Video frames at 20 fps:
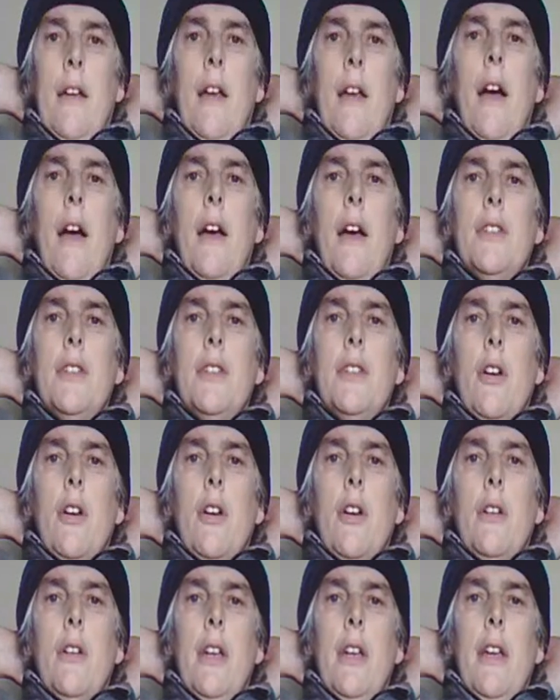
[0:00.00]
Hi, it's
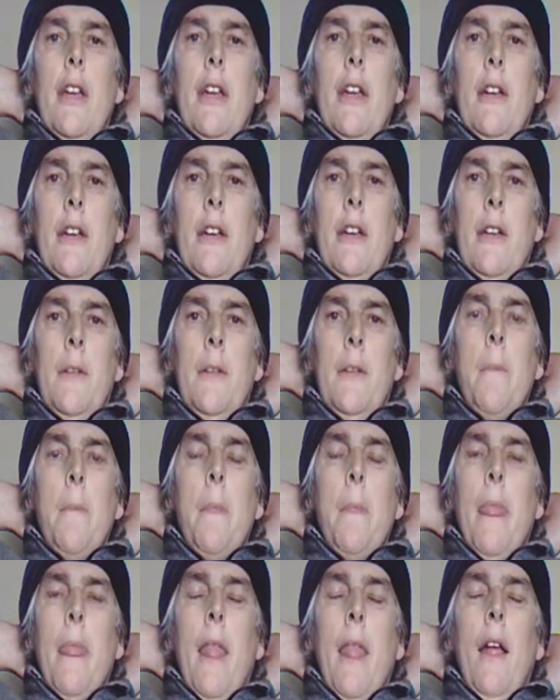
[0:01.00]
John here.
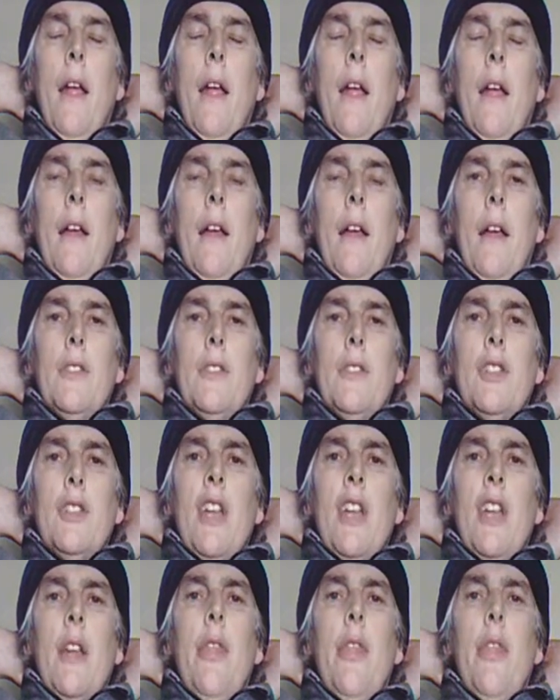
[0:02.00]

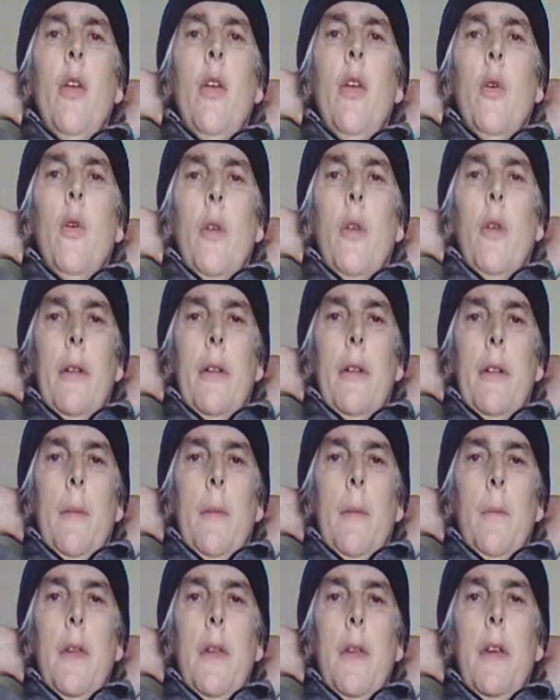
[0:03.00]
Just had a thought.
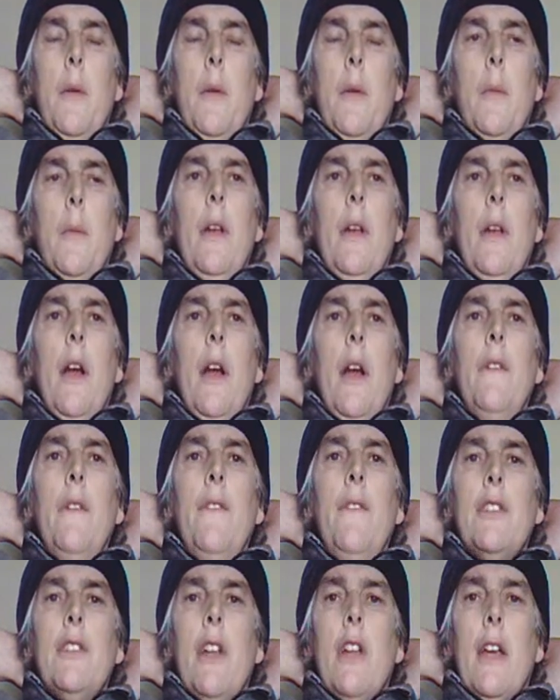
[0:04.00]
You know,
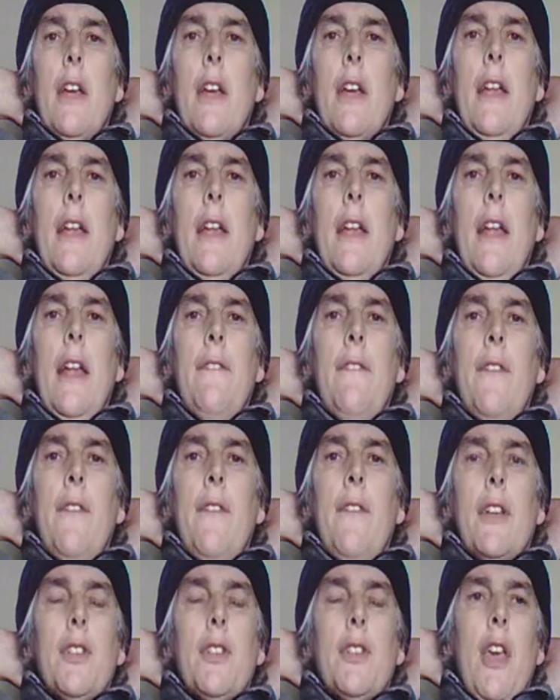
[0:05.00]
life is like an
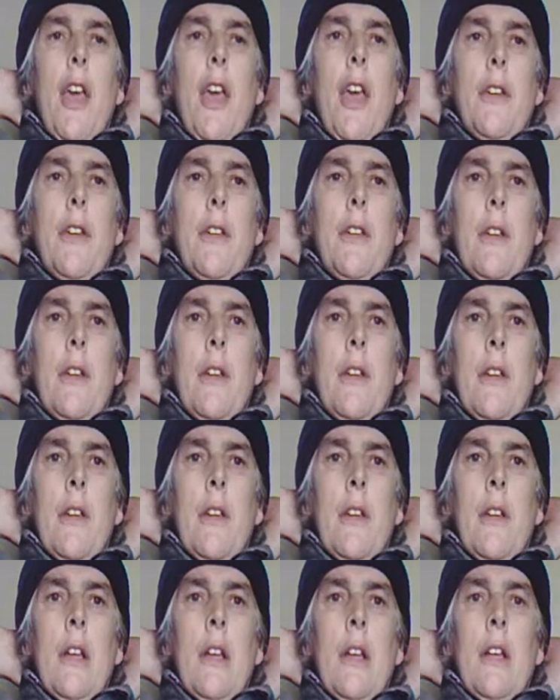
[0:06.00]
Airfix Kit.
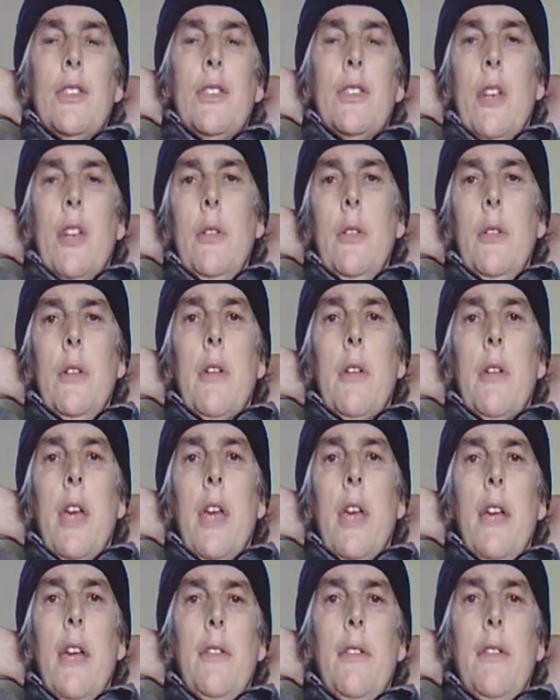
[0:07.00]
So you're a
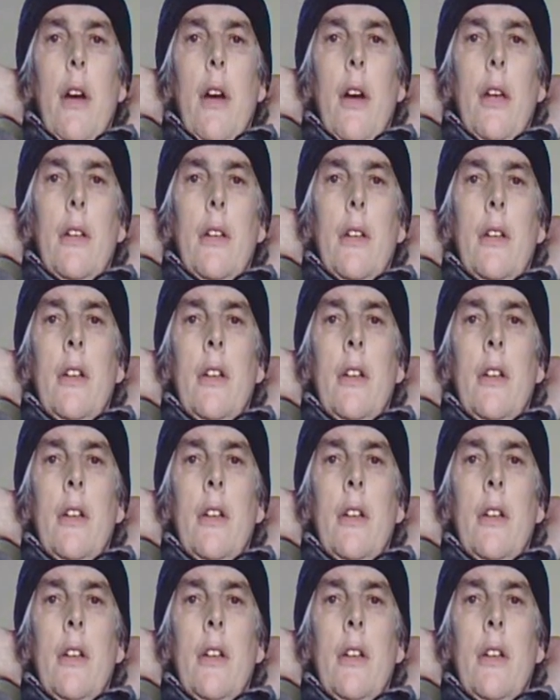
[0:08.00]
kid, right?